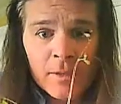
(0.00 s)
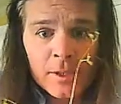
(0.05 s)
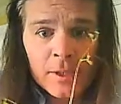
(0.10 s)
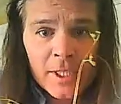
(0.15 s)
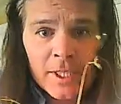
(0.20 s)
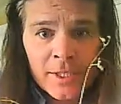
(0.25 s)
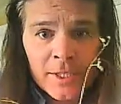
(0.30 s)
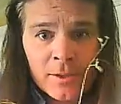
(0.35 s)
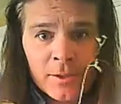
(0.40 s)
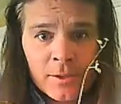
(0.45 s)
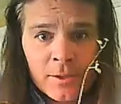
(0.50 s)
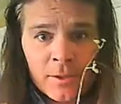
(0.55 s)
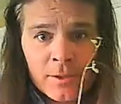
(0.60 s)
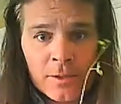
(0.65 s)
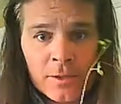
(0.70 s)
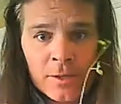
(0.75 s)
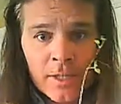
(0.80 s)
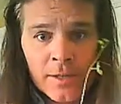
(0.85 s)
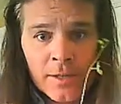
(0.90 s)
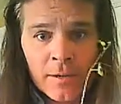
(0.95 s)
tendrils,
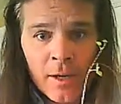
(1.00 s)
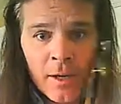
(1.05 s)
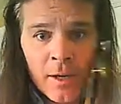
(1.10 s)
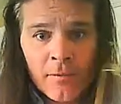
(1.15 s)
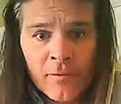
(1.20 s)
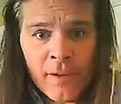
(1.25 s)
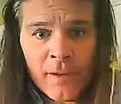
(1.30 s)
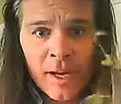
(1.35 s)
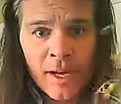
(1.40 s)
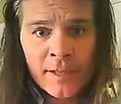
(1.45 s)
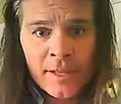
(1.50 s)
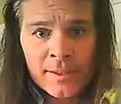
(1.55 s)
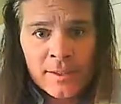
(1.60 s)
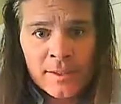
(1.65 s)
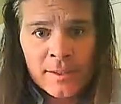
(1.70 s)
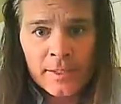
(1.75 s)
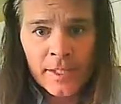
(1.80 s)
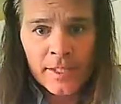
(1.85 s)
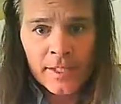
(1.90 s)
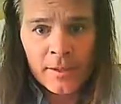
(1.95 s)
vines
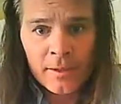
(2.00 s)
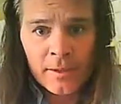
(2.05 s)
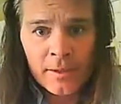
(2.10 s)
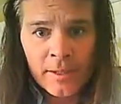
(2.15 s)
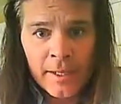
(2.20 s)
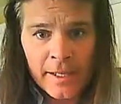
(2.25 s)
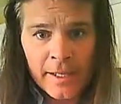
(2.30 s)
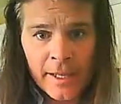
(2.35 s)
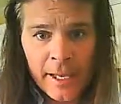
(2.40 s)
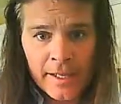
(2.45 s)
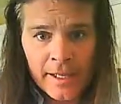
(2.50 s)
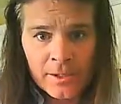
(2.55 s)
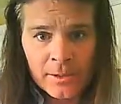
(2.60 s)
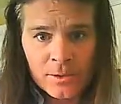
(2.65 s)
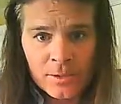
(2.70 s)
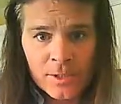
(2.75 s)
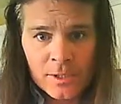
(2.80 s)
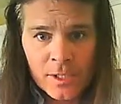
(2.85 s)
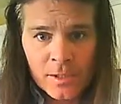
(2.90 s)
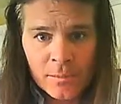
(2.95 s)
that are the actual
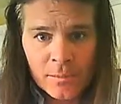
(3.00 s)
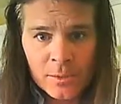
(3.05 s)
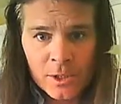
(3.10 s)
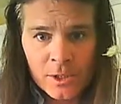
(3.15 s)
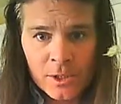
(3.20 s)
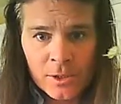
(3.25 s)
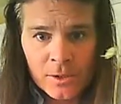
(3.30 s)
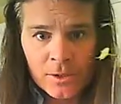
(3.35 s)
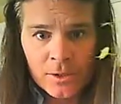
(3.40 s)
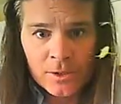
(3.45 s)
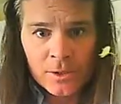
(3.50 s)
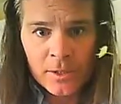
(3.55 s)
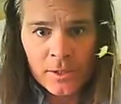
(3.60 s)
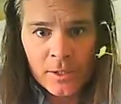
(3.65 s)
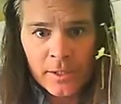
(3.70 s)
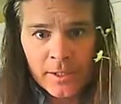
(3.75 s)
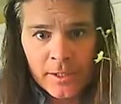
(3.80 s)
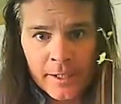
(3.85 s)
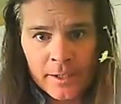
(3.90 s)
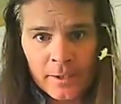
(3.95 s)
tip shoots
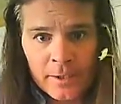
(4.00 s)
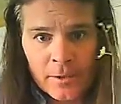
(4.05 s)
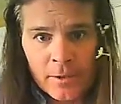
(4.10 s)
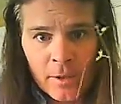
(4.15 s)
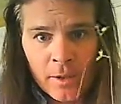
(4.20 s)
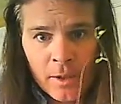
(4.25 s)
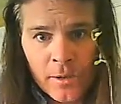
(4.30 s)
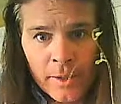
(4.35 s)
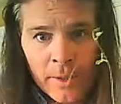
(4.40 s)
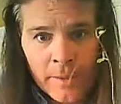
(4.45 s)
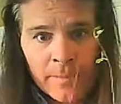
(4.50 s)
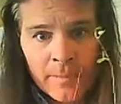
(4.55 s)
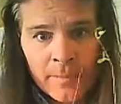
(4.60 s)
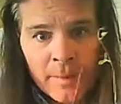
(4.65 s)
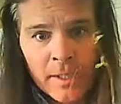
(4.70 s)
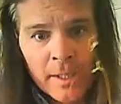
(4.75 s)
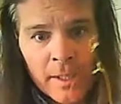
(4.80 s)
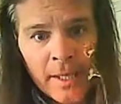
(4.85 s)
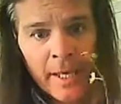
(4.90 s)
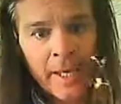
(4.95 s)
that are growing,
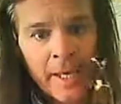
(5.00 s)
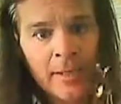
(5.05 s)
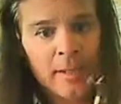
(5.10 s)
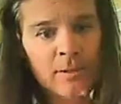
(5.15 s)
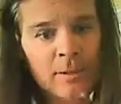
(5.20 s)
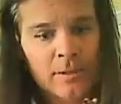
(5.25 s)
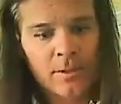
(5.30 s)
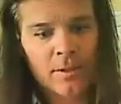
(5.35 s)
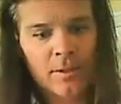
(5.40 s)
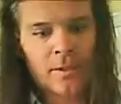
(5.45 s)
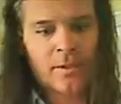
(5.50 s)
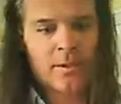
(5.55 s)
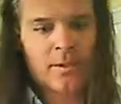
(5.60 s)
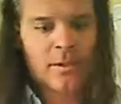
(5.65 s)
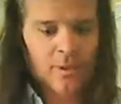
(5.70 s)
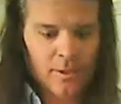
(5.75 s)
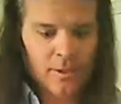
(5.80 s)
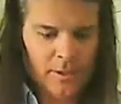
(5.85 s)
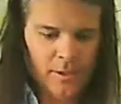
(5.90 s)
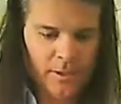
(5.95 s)
and those
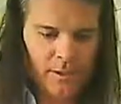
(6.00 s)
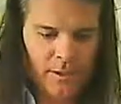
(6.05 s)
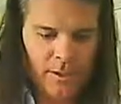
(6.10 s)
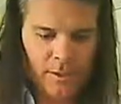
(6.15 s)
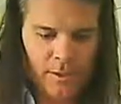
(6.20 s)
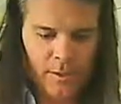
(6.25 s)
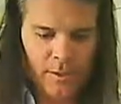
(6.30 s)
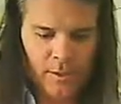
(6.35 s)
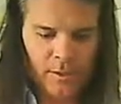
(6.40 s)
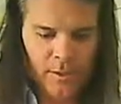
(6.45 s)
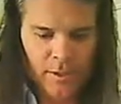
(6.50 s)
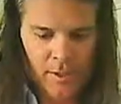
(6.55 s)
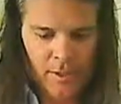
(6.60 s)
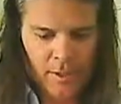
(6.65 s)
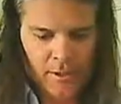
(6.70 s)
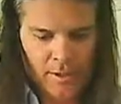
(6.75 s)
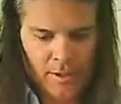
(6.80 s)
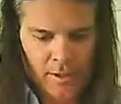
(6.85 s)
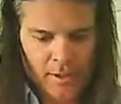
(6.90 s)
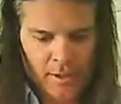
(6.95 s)
are just as edible
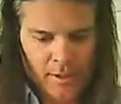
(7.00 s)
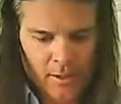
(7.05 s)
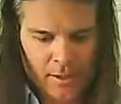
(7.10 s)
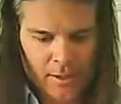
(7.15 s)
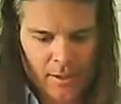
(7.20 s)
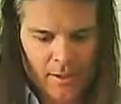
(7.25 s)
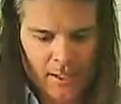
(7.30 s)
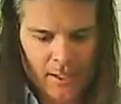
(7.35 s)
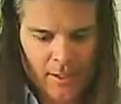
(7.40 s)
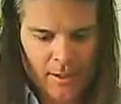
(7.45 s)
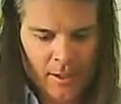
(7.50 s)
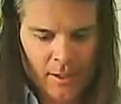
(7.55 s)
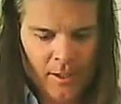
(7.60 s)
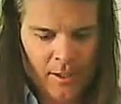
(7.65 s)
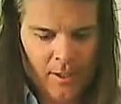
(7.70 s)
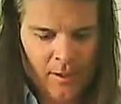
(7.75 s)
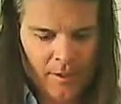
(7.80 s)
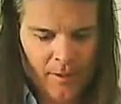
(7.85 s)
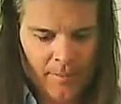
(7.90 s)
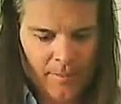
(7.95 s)
too. And you can take
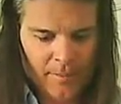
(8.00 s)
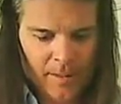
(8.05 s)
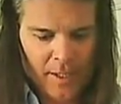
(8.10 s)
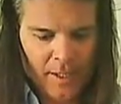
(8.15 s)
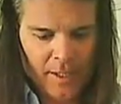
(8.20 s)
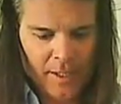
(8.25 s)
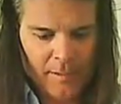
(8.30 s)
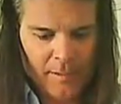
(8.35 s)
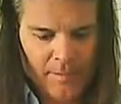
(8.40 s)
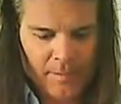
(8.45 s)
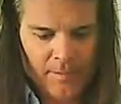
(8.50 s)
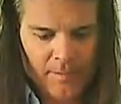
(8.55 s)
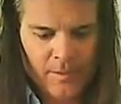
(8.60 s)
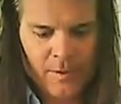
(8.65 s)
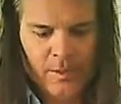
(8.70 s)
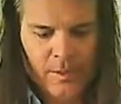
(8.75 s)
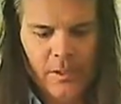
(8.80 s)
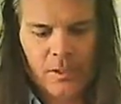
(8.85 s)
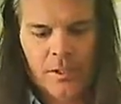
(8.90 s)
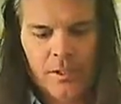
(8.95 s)
those and
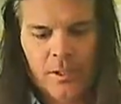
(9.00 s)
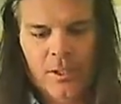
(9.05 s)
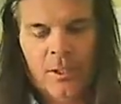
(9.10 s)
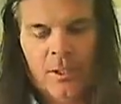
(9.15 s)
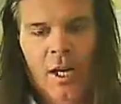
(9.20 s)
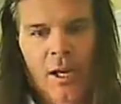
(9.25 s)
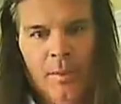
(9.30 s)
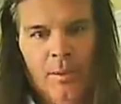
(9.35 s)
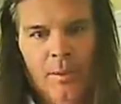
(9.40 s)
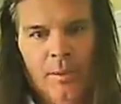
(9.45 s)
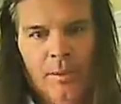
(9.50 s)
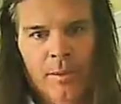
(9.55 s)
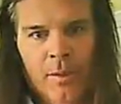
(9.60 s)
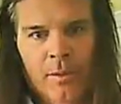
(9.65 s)
just chop them